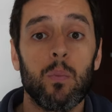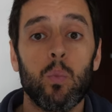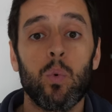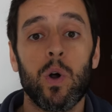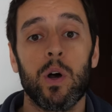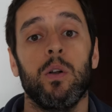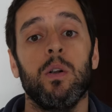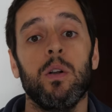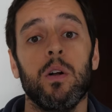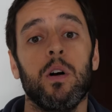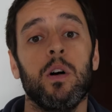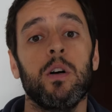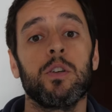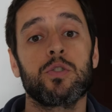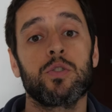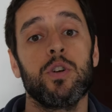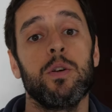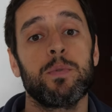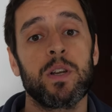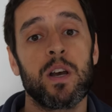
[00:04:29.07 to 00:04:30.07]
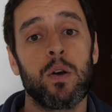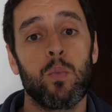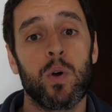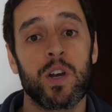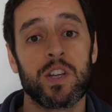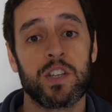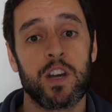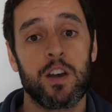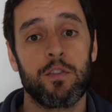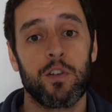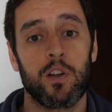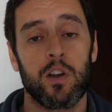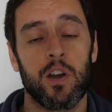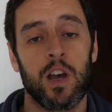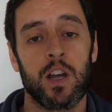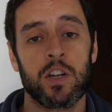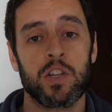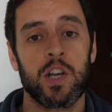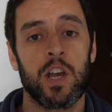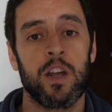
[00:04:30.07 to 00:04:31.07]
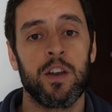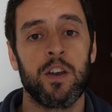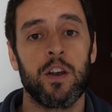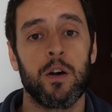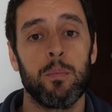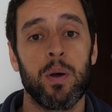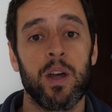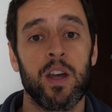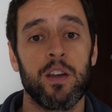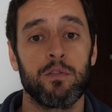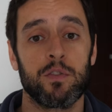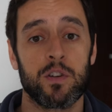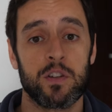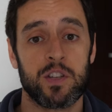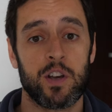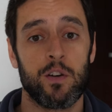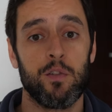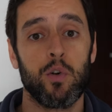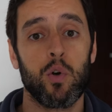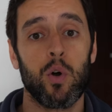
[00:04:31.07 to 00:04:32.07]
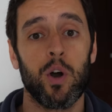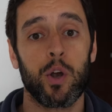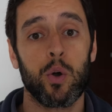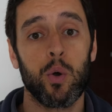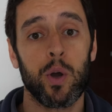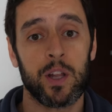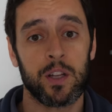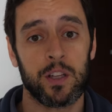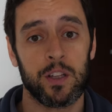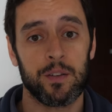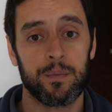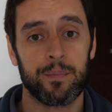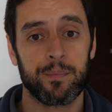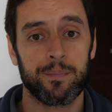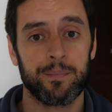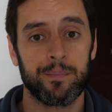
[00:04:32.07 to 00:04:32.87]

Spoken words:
Well, our trip down West Africa actually ended up paying for itself quite quickly.